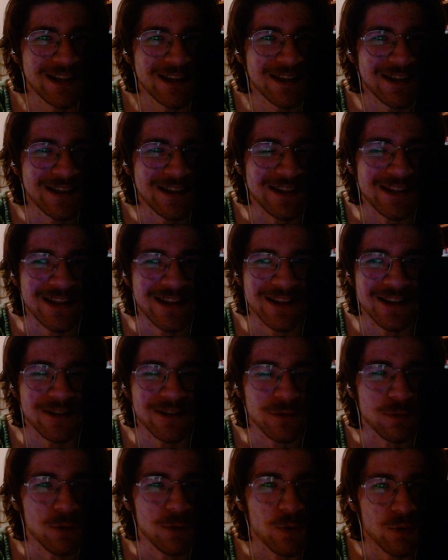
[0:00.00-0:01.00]

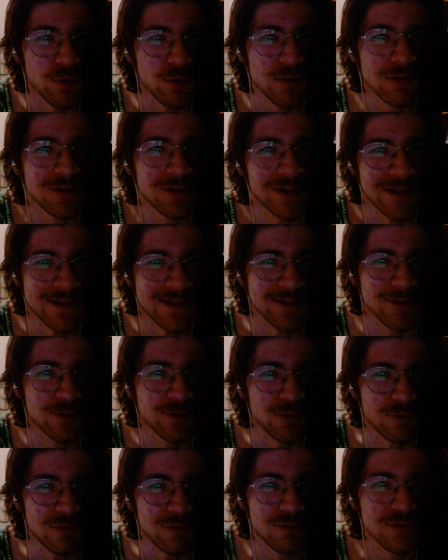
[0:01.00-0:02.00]
lore is
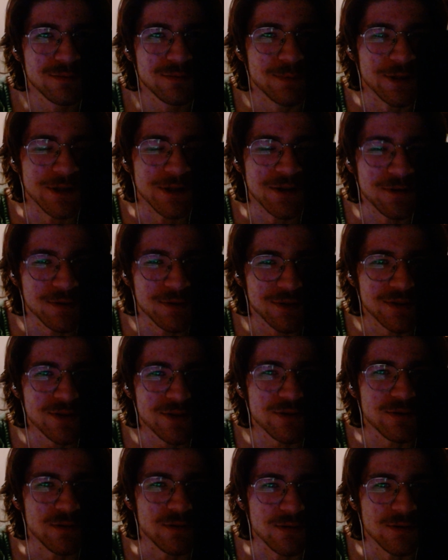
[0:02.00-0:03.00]
cool, but you know what's
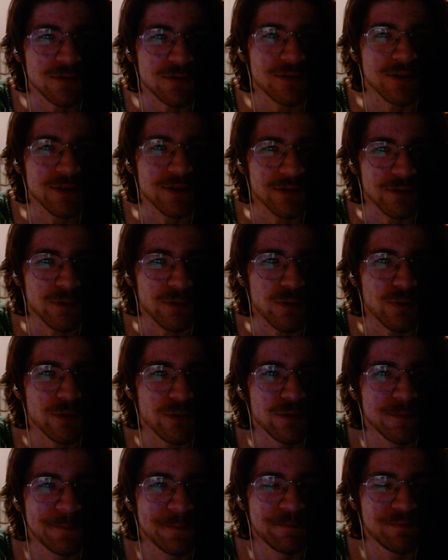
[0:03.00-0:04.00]
cooler than
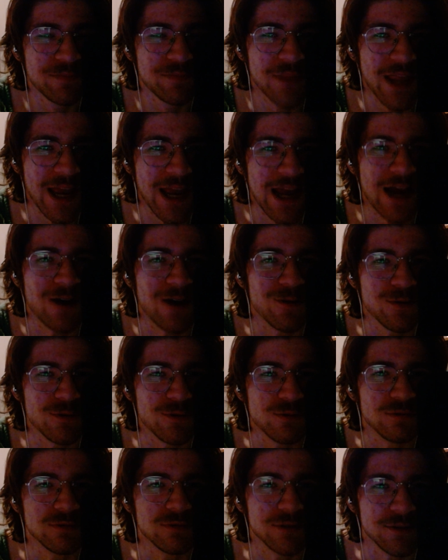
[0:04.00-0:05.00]
lore? How
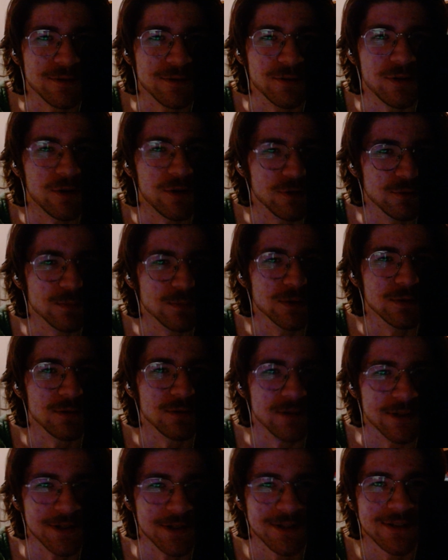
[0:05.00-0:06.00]
cool your armor
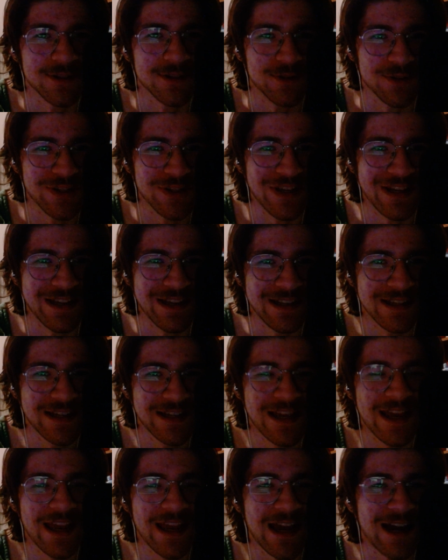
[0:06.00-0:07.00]
looks, okay?
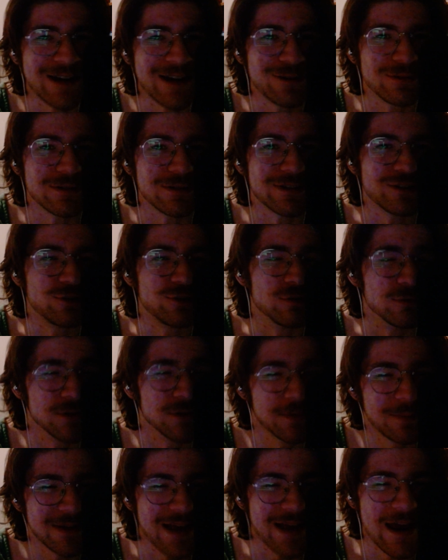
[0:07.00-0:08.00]
How
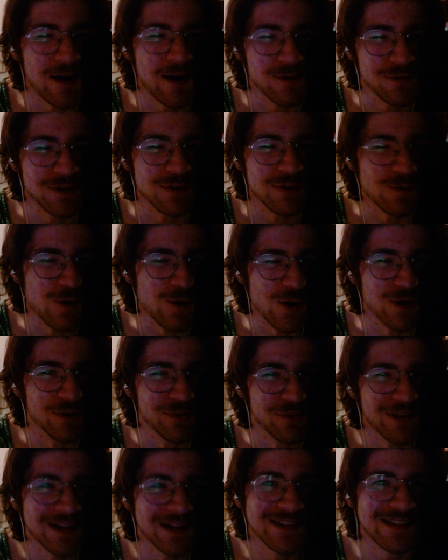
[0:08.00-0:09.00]
dripped out you are.
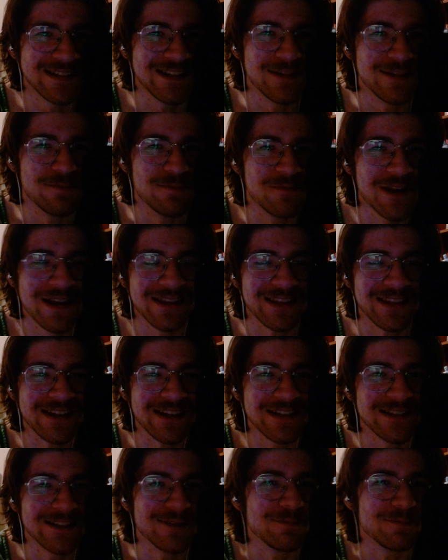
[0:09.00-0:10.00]
That is
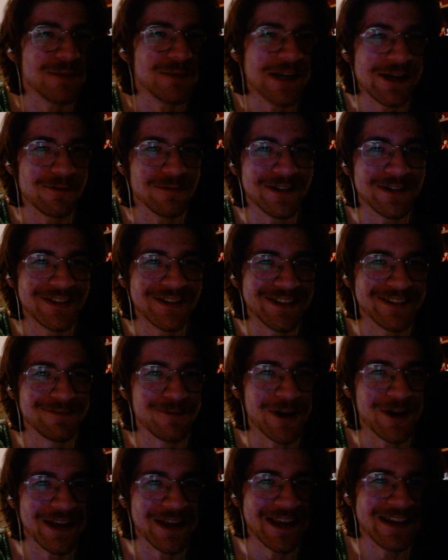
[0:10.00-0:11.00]
the main reason
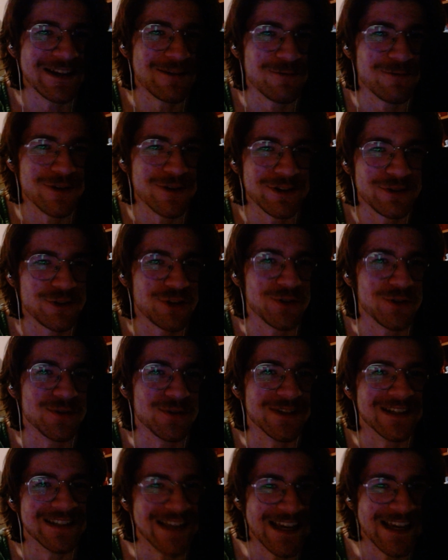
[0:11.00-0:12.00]
why anyone
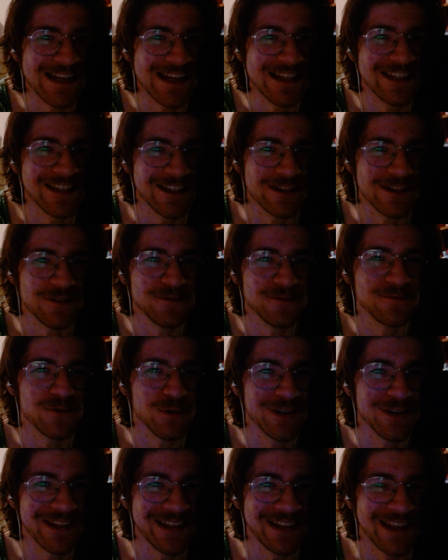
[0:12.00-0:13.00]
chooses anything in
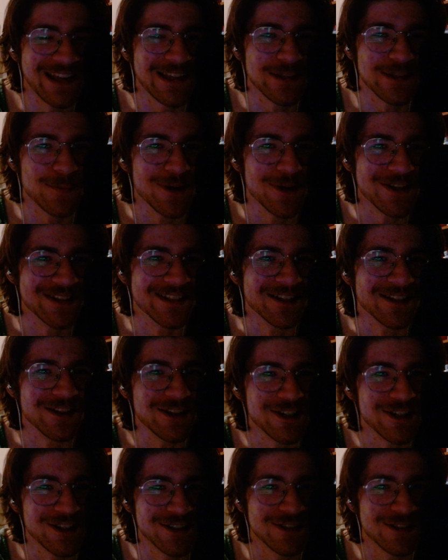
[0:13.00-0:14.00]
40k is because it
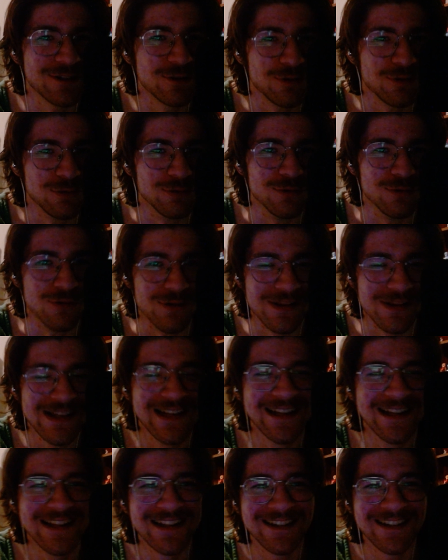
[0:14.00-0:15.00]
looks cool,
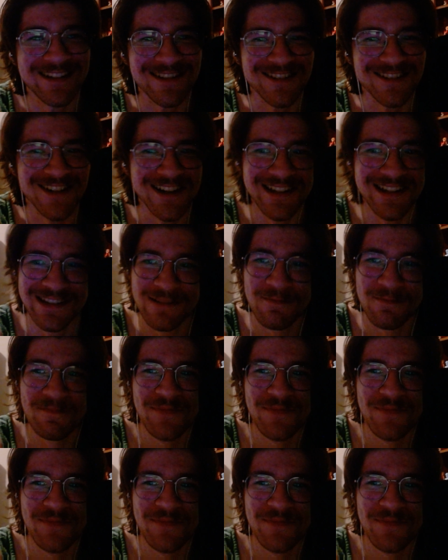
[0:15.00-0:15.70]
alright?